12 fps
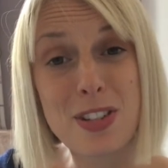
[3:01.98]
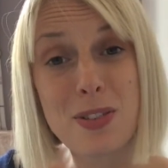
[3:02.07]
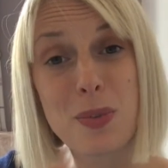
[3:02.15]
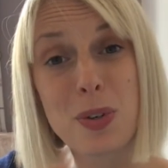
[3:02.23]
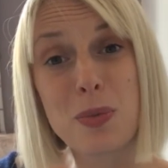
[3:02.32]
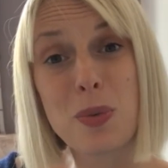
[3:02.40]

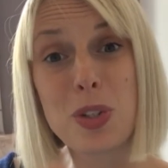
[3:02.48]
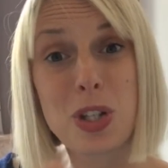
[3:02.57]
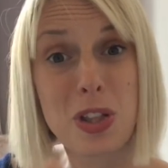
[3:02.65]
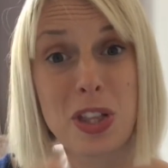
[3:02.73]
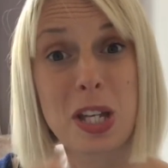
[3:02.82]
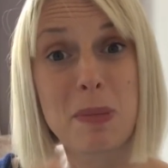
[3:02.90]
what you
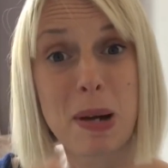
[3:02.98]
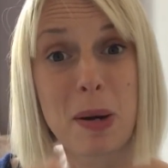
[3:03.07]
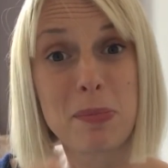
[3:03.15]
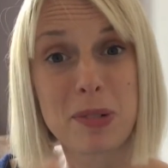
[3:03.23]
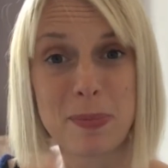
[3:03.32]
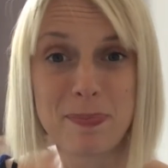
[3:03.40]
think
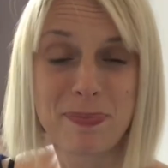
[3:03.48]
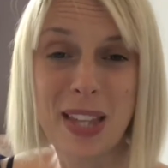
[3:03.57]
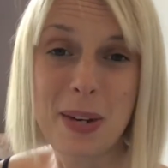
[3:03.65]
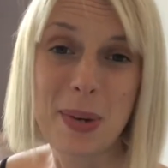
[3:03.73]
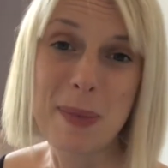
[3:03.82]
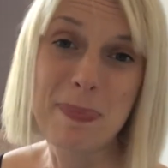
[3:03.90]
about print.
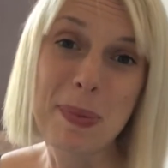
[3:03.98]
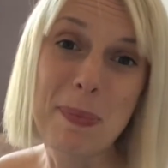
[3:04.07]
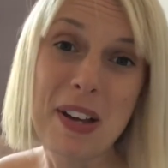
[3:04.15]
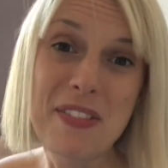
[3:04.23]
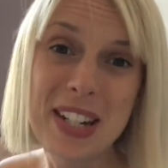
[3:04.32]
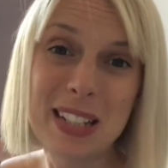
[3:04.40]
Anyway,
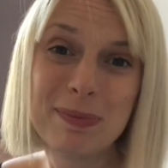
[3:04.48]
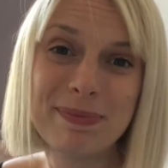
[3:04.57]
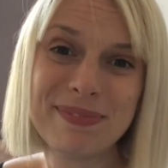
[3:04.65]
bye for now.